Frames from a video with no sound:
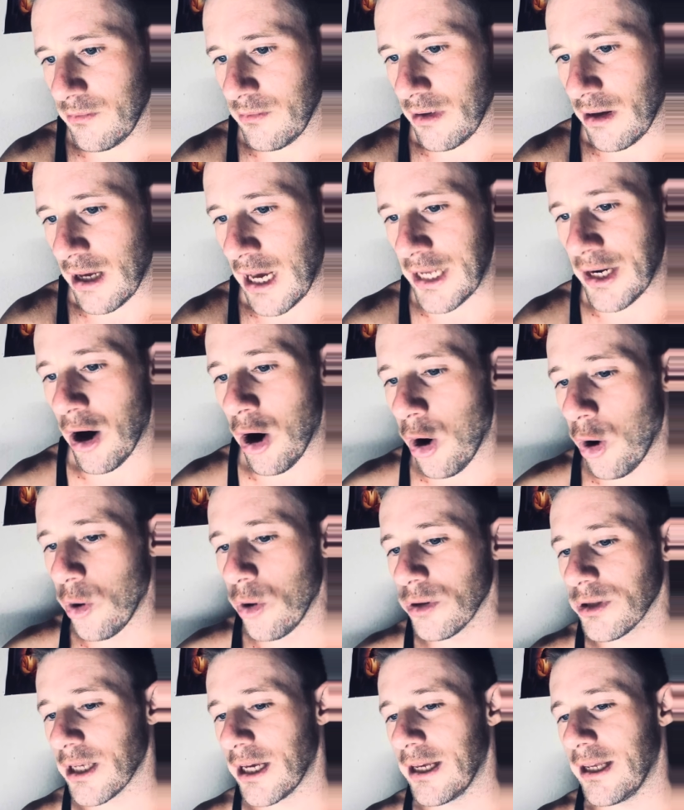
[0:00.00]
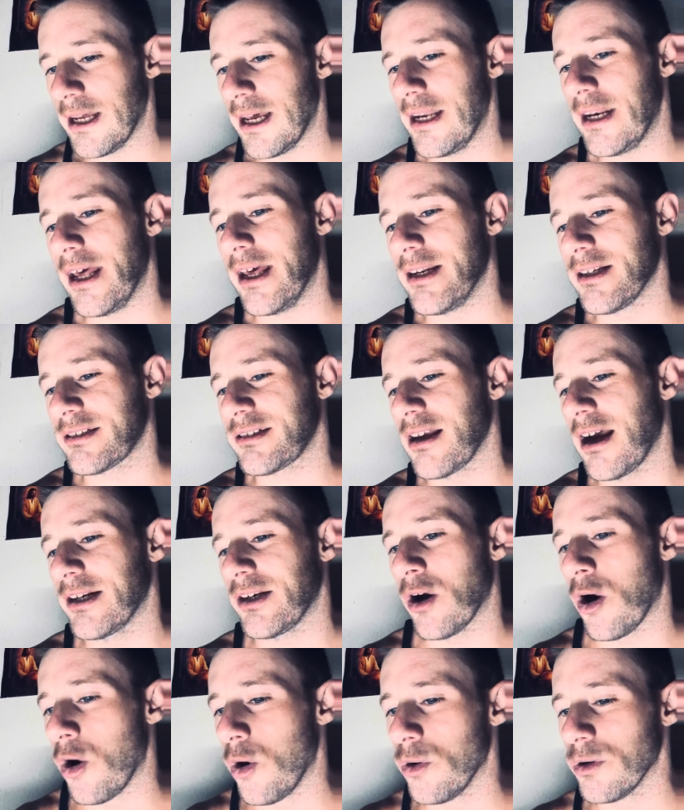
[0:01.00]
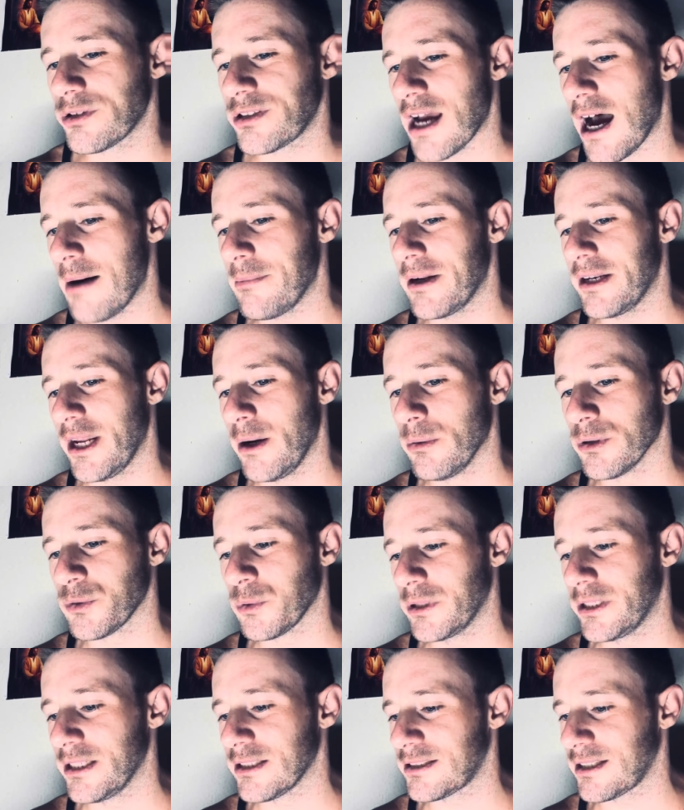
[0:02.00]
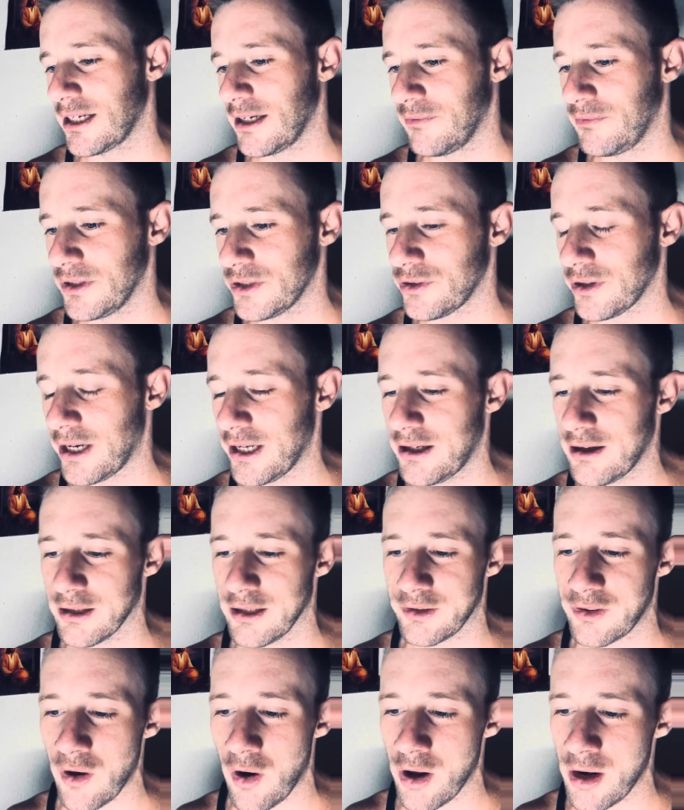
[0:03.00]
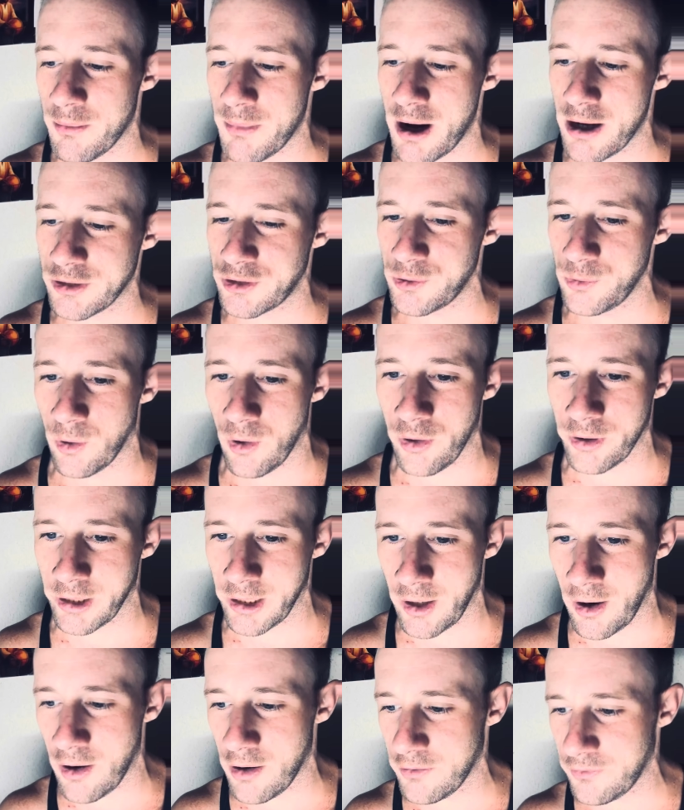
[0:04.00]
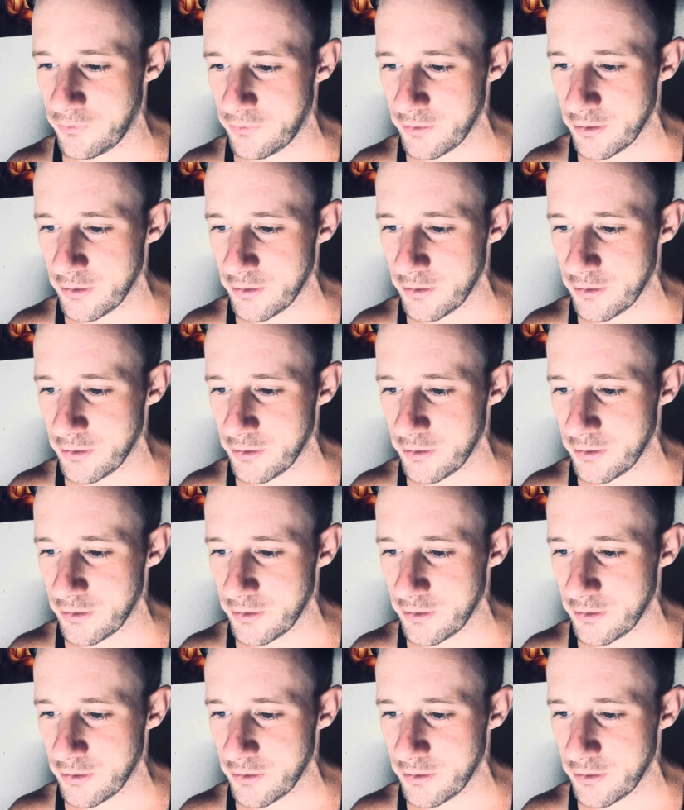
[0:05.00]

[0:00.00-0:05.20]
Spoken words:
And it's like the whole time that they was with this individual, they could have thought about you on and off.